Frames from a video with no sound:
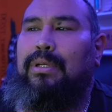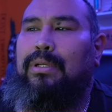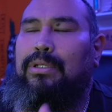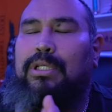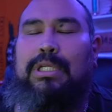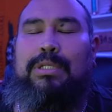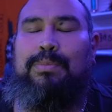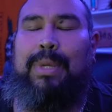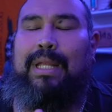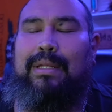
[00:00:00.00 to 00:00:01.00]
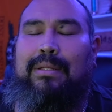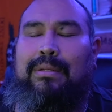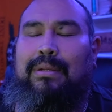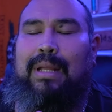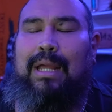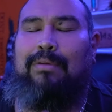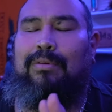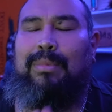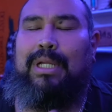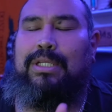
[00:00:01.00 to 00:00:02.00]
You just spent however
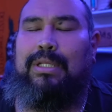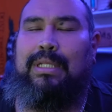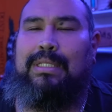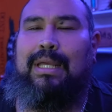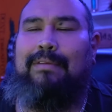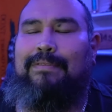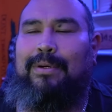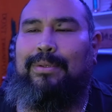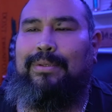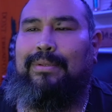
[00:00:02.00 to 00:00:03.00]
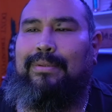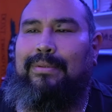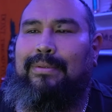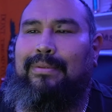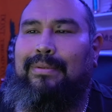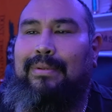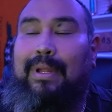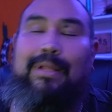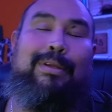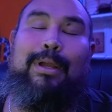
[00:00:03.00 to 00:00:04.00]
much on this iPhone.
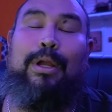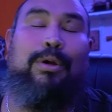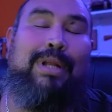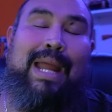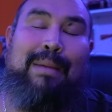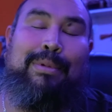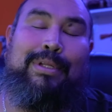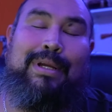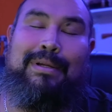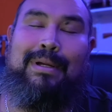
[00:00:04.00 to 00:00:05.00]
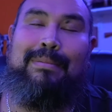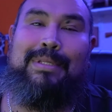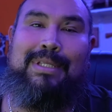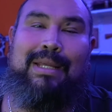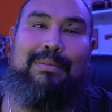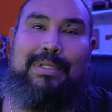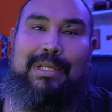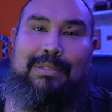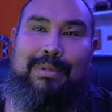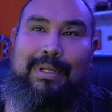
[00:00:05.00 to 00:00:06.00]
You can go to apple.com and see how much I
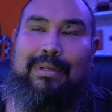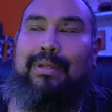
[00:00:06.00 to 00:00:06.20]
spent.